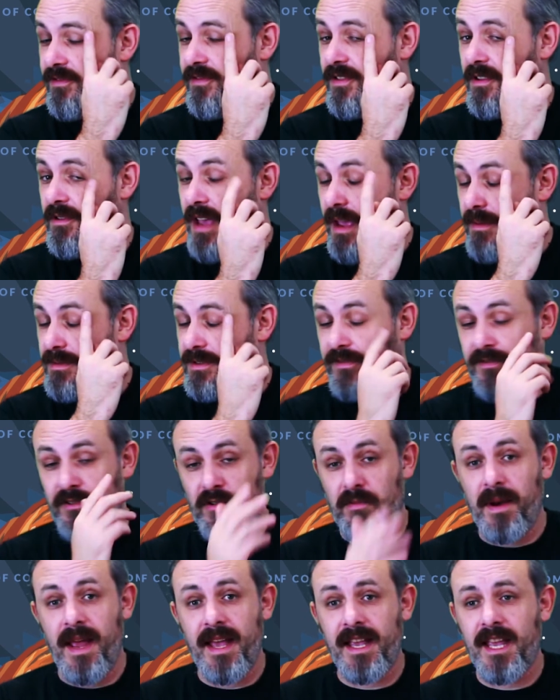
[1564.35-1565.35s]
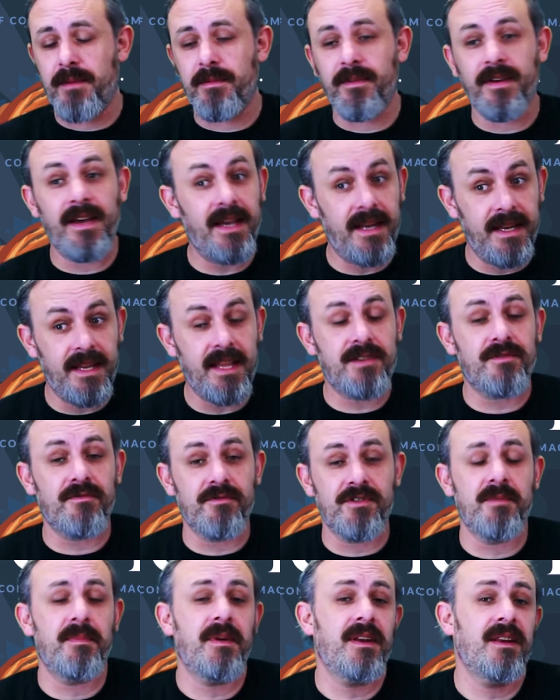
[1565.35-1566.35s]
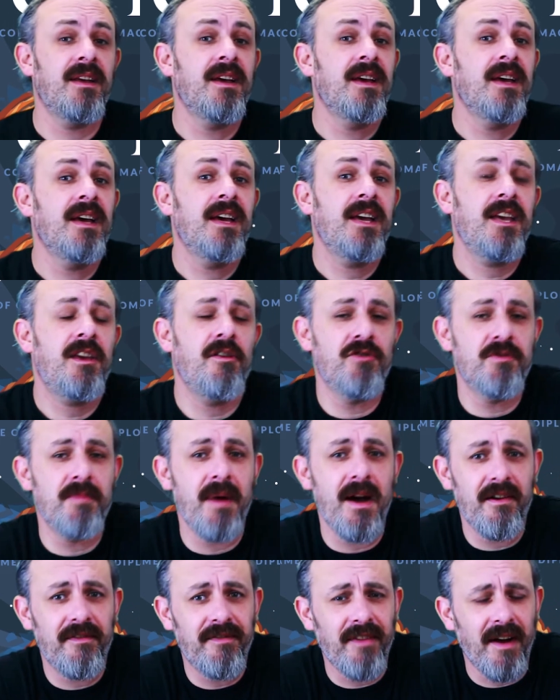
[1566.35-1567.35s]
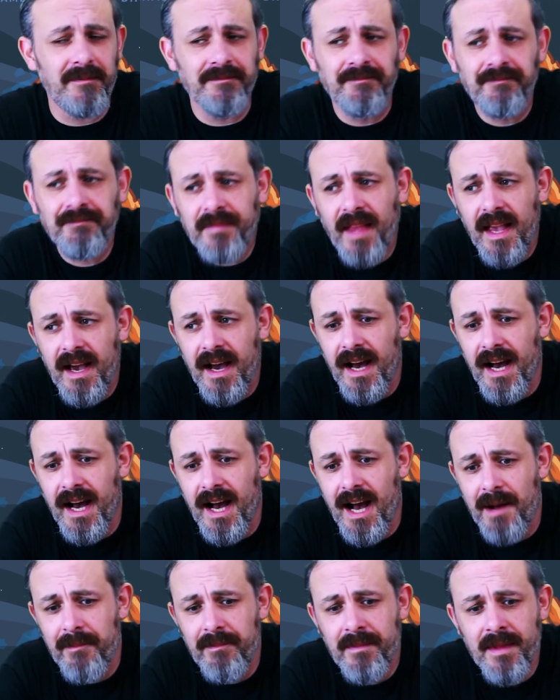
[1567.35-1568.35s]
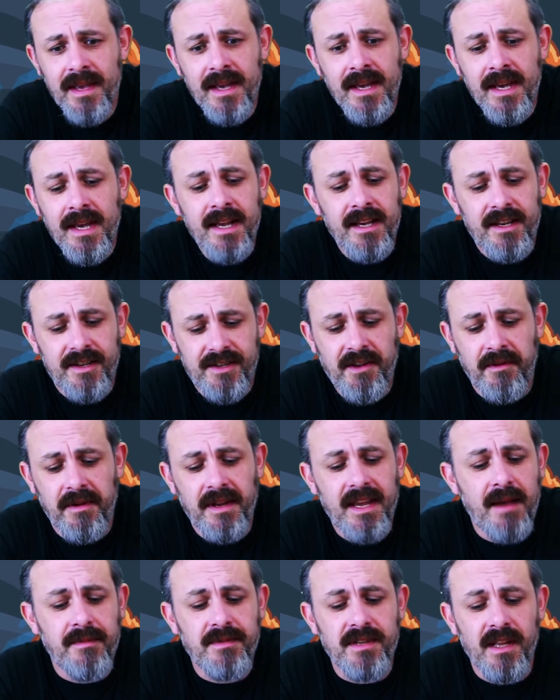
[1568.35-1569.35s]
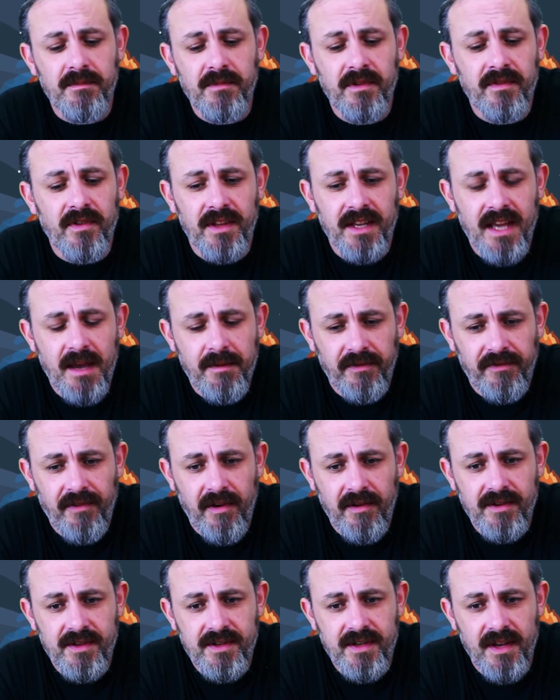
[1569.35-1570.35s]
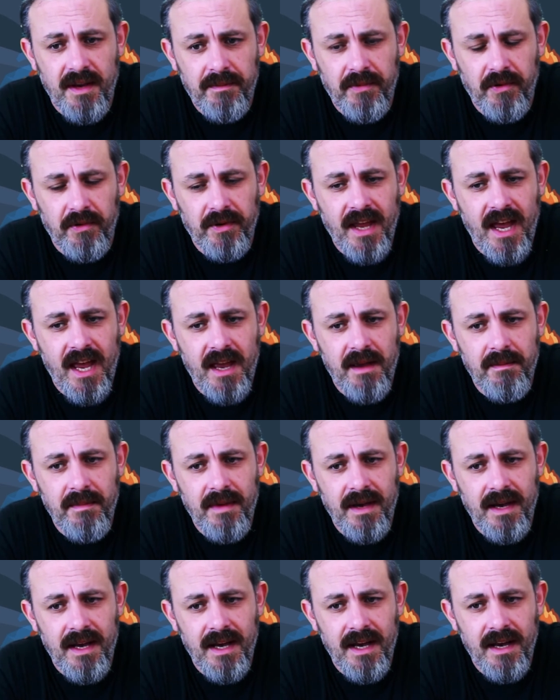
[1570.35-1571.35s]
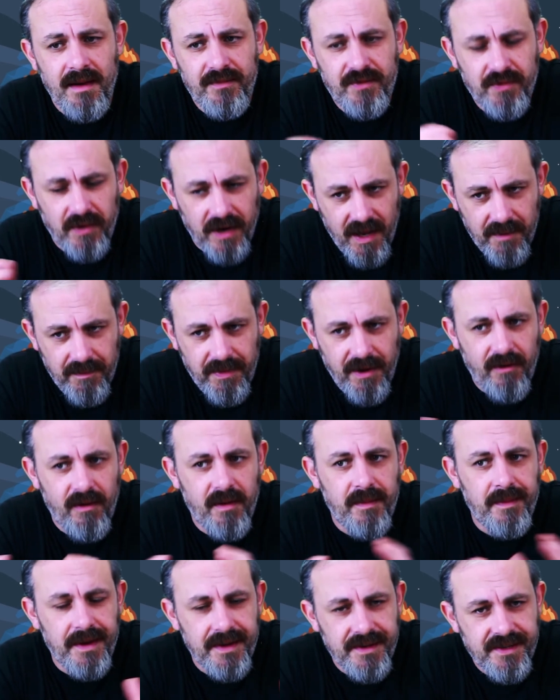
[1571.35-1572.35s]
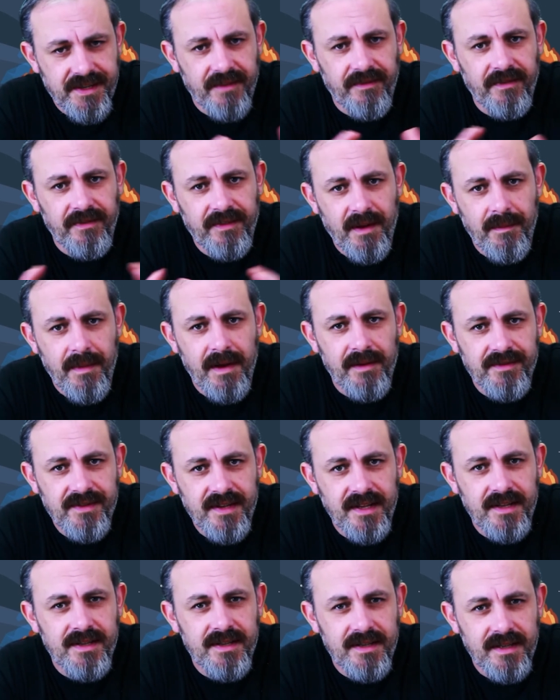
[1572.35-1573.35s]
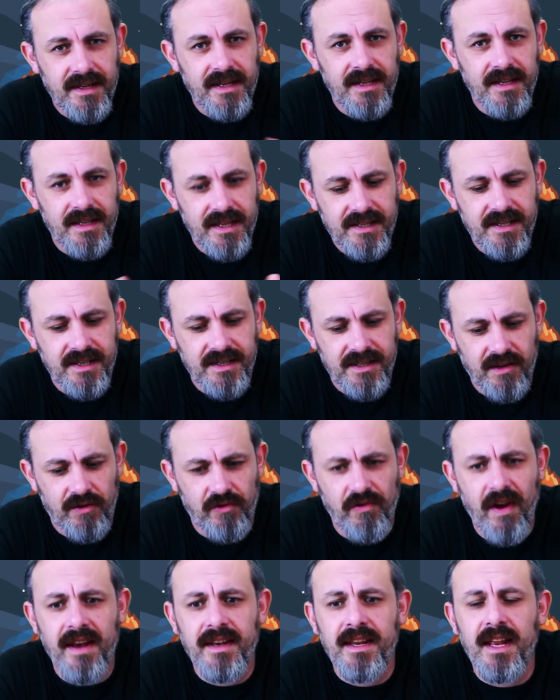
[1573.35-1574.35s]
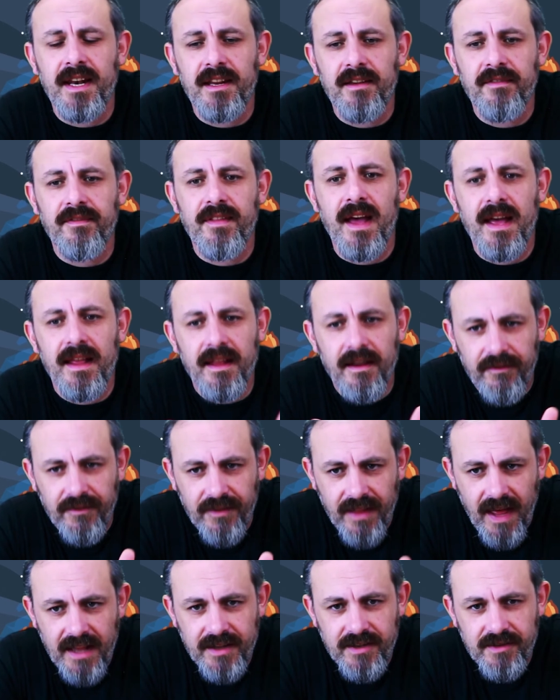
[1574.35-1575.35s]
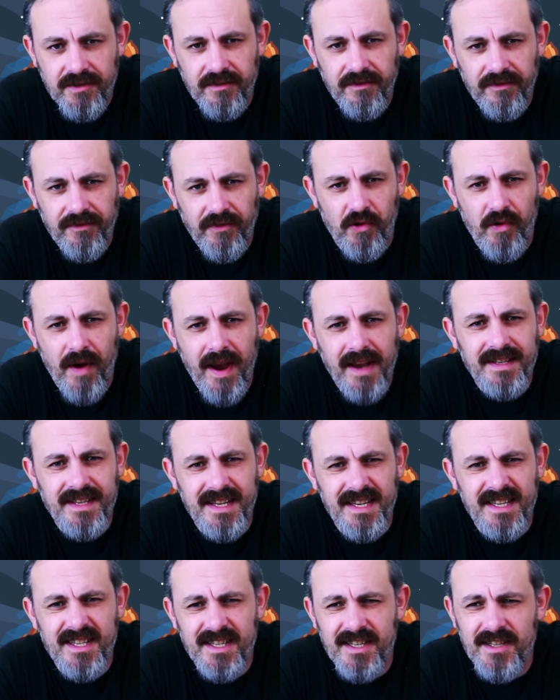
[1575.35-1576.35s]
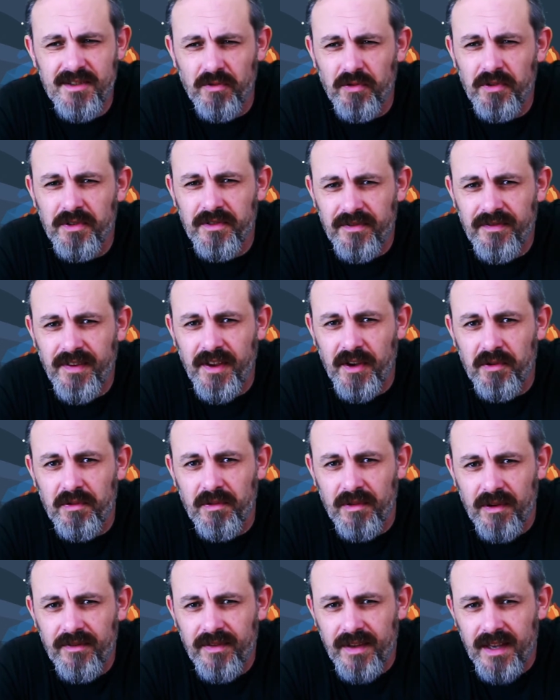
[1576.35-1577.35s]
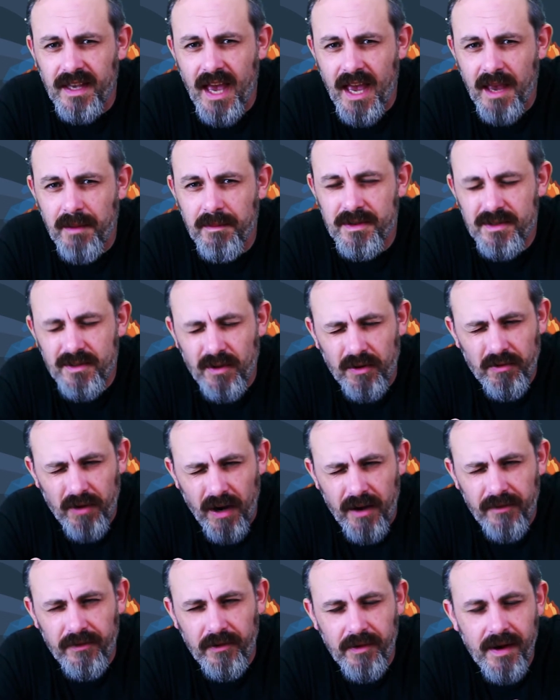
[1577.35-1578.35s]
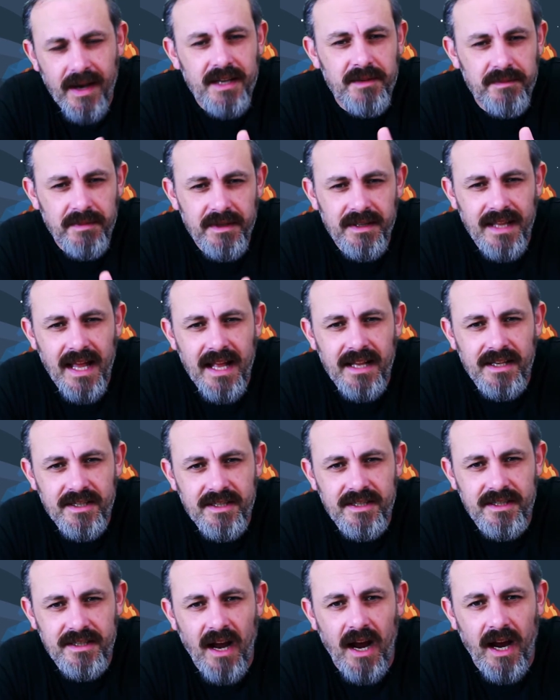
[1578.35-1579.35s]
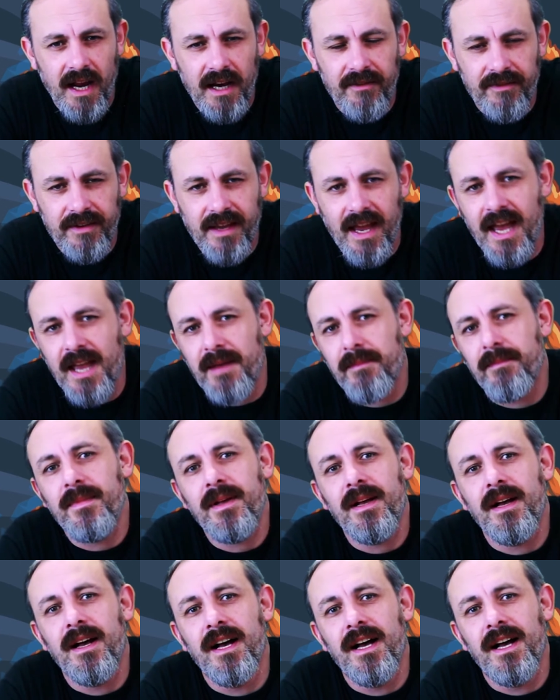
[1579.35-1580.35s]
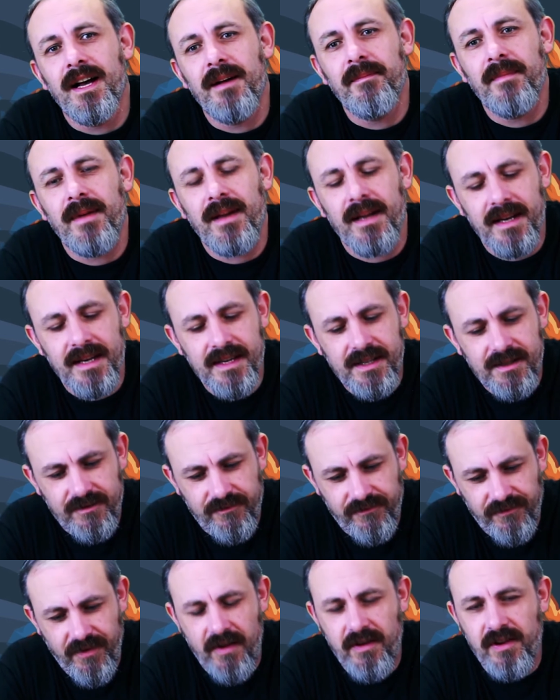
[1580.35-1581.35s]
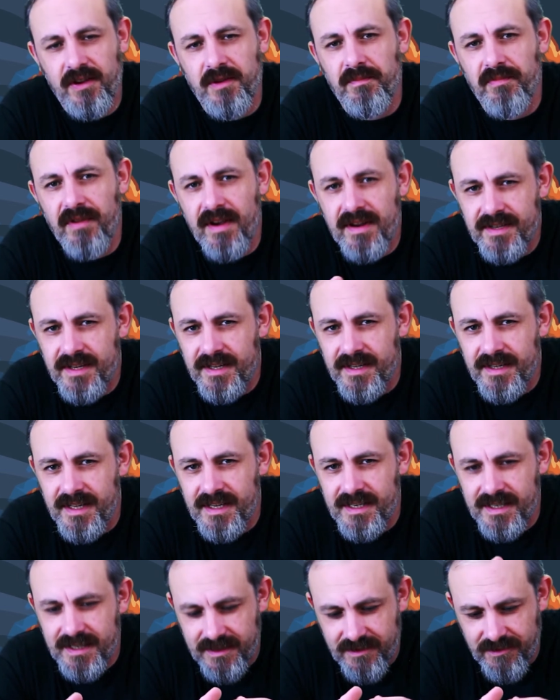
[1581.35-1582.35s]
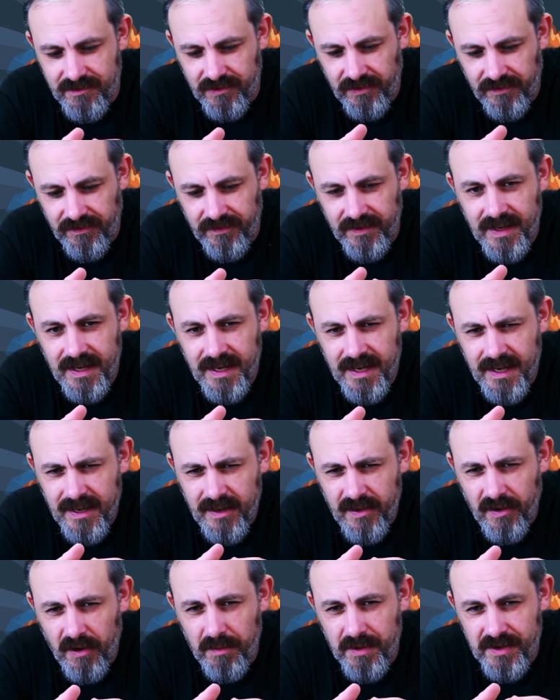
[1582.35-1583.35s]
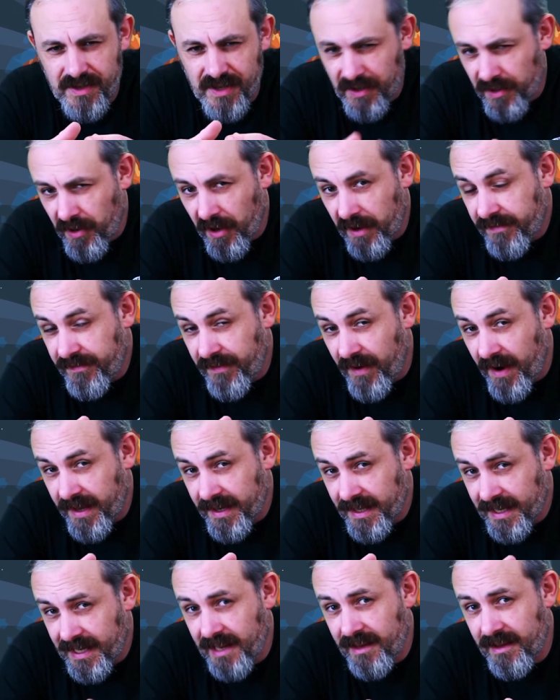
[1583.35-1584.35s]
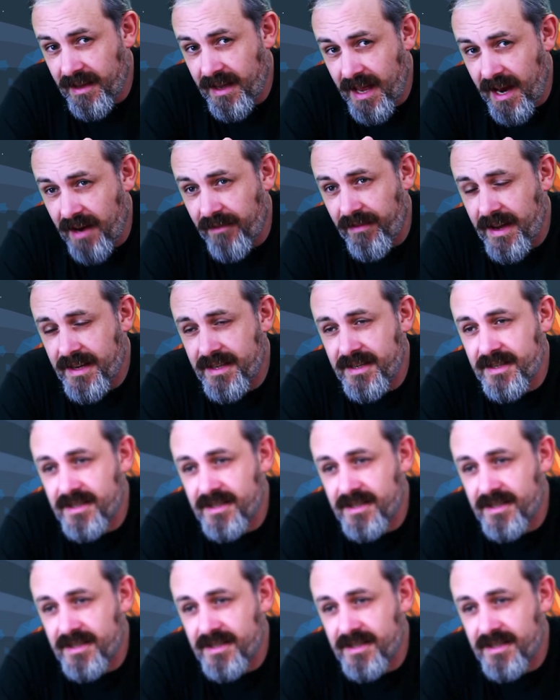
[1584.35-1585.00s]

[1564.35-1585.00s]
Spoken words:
few games of 4-player game of it, and that's also been a huge amount of fun. Considering games like we've got the Game of Thrones board game, Twilight Imperium and other stuff have come out since, this is the granddaddy of that sort of 4X-y sort of feel of your game. It's not quite a 4X, but that style of game, and it's very compressed into this sort of almost a knife fight in an elevator